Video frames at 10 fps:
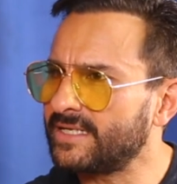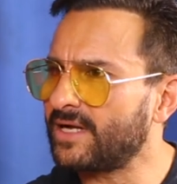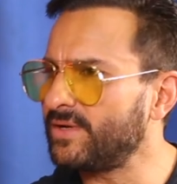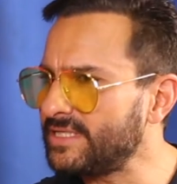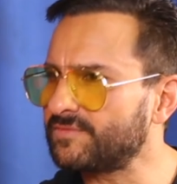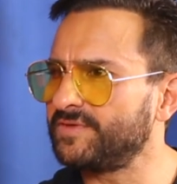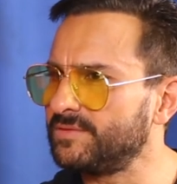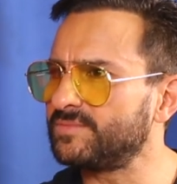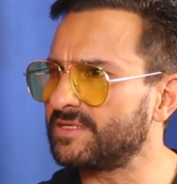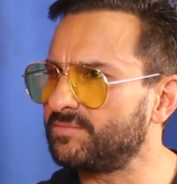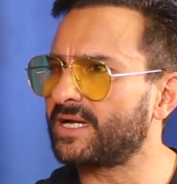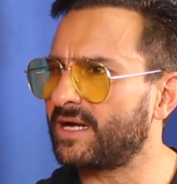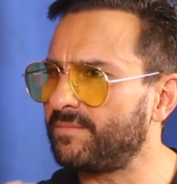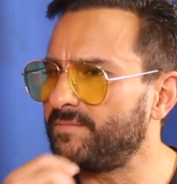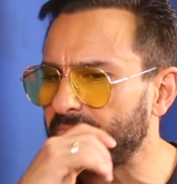Nowadays, films have
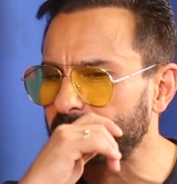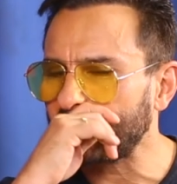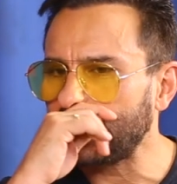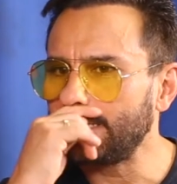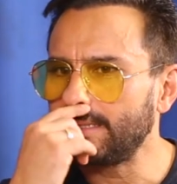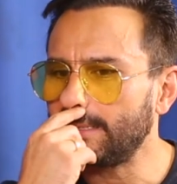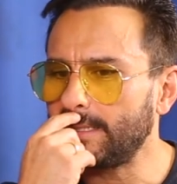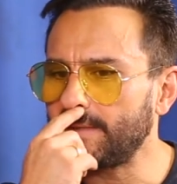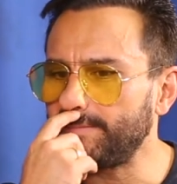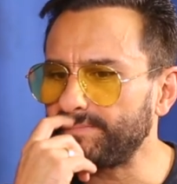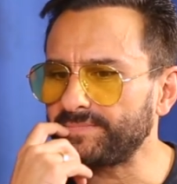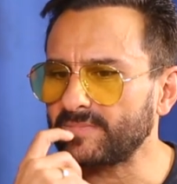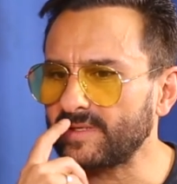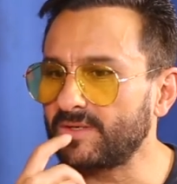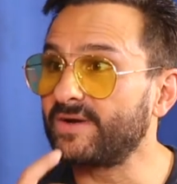become
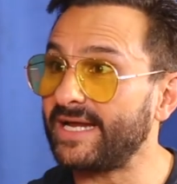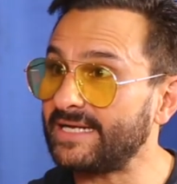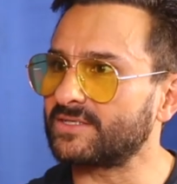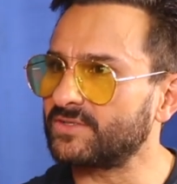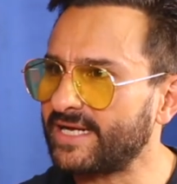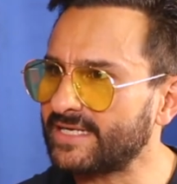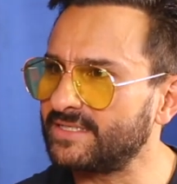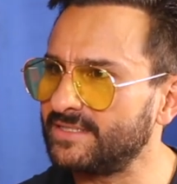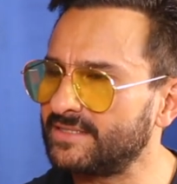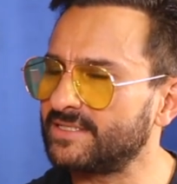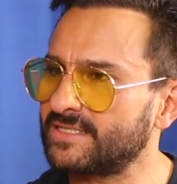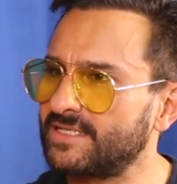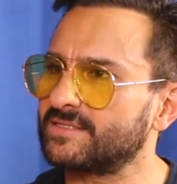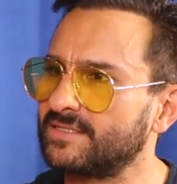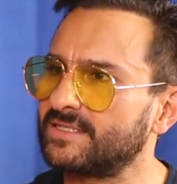great to act in the
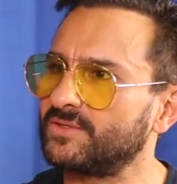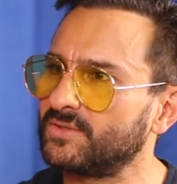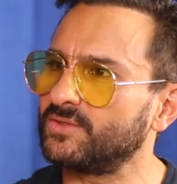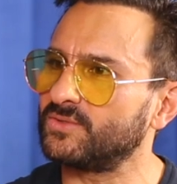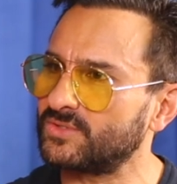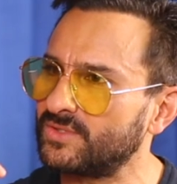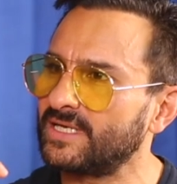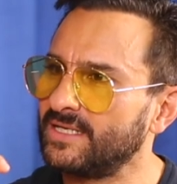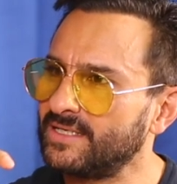sense that, you know, you should...